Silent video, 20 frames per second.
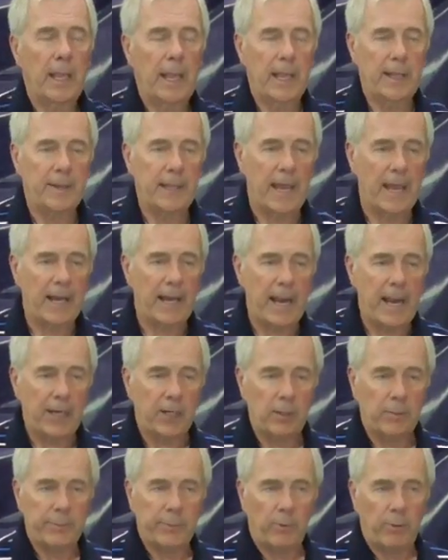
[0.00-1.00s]
And that
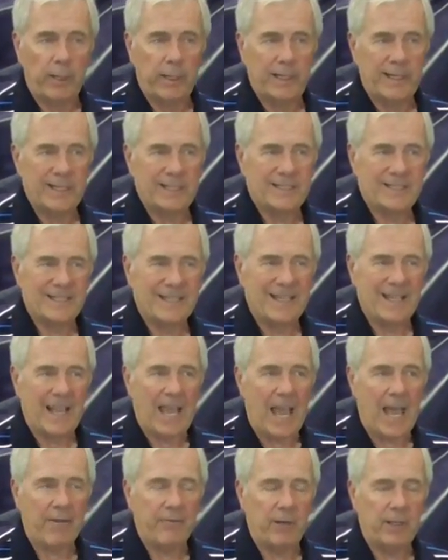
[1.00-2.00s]
anchor point is
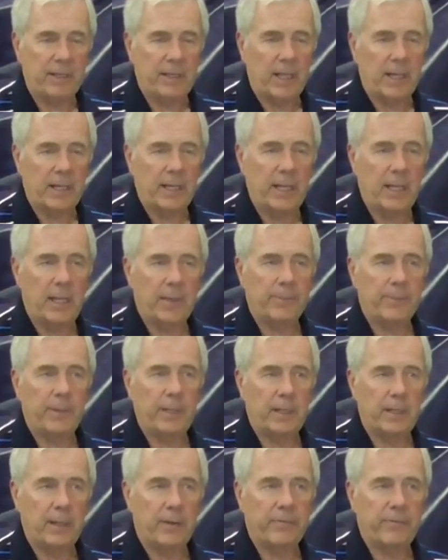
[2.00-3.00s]
having that hip
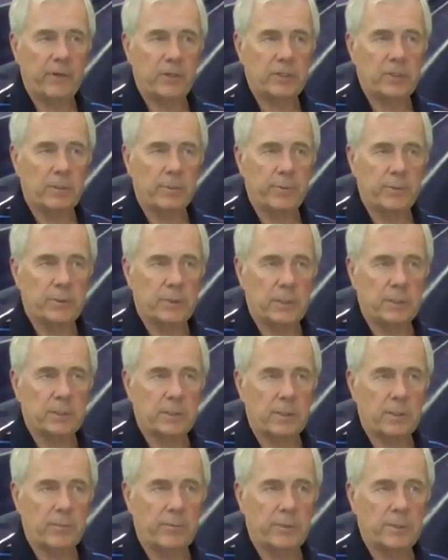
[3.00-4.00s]
in an efficient
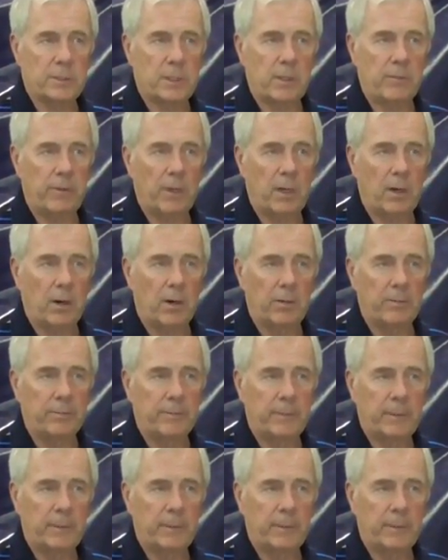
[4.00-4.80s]
position to receive the arm.